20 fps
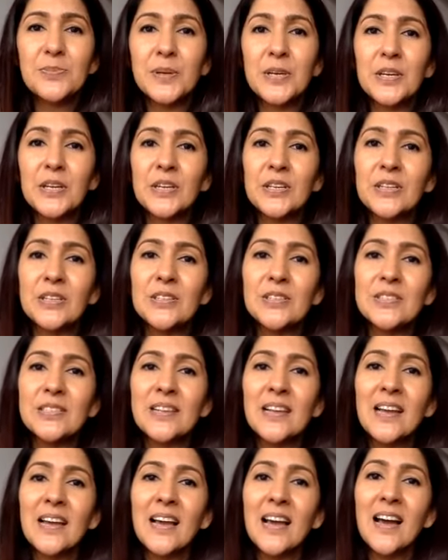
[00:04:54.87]
because
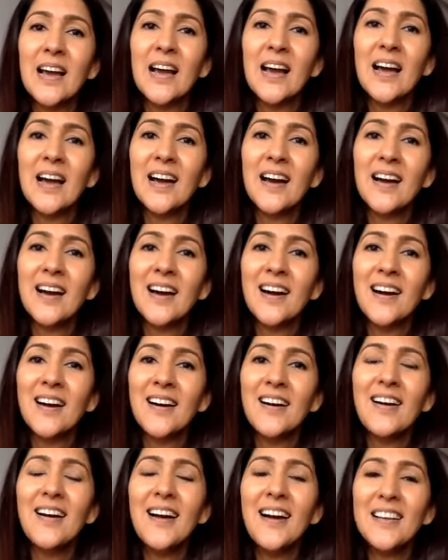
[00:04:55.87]

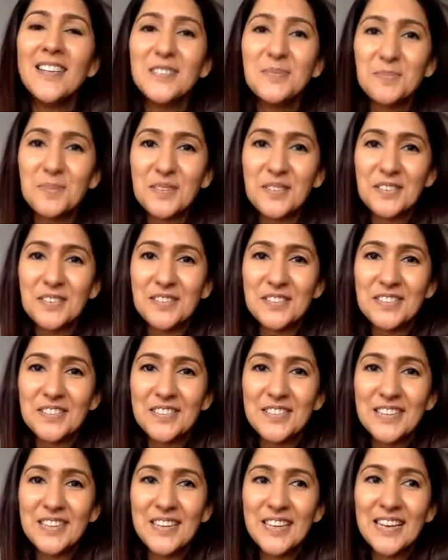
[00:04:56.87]
her husband,